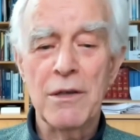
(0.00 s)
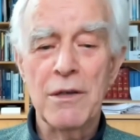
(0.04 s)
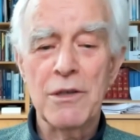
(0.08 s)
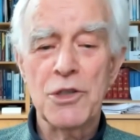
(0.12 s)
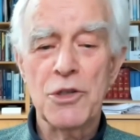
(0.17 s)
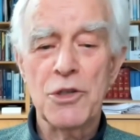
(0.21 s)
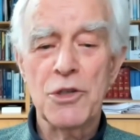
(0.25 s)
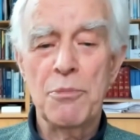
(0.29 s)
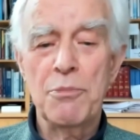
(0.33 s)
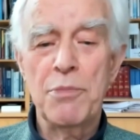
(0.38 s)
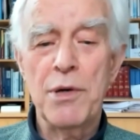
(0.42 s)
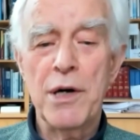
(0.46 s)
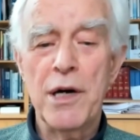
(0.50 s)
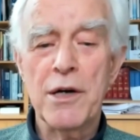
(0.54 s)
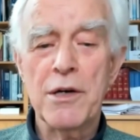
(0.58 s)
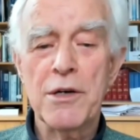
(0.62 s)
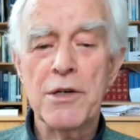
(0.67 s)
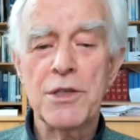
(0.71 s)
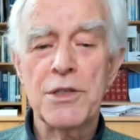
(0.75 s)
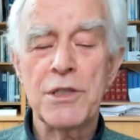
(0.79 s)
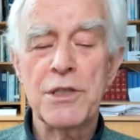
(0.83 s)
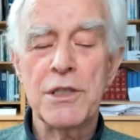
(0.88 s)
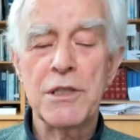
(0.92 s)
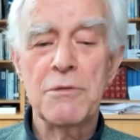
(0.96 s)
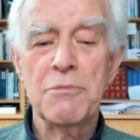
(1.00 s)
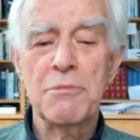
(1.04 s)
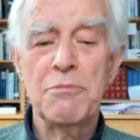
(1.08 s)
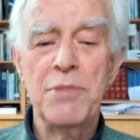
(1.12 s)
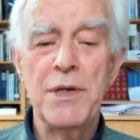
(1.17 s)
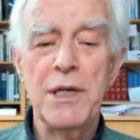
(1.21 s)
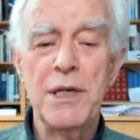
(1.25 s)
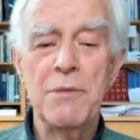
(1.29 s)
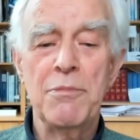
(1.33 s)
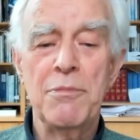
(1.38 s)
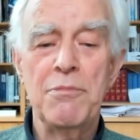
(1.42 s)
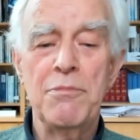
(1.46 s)
So Parkinson's
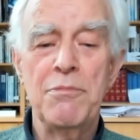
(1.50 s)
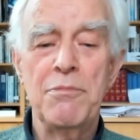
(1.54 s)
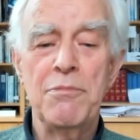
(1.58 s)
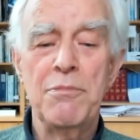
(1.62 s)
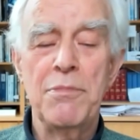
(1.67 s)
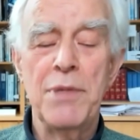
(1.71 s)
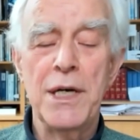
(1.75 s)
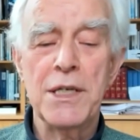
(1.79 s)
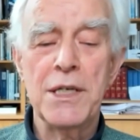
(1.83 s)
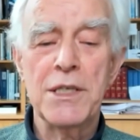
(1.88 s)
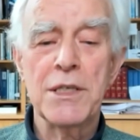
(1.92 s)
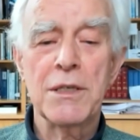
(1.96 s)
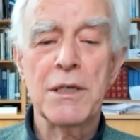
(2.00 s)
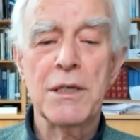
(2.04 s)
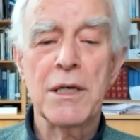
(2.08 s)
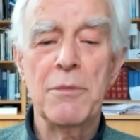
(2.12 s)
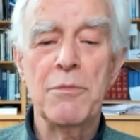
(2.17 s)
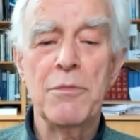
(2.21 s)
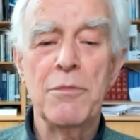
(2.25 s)
patients can